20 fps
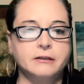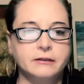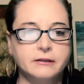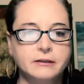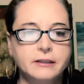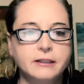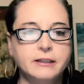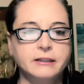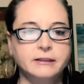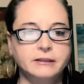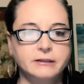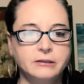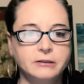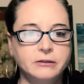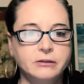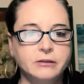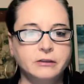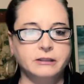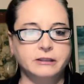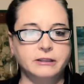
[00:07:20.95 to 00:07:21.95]
This
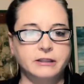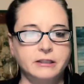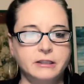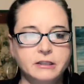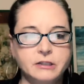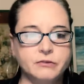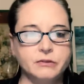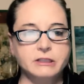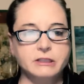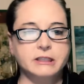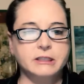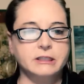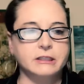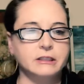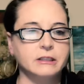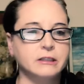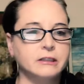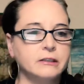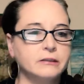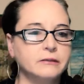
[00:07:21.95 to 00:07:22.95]
looks interesting.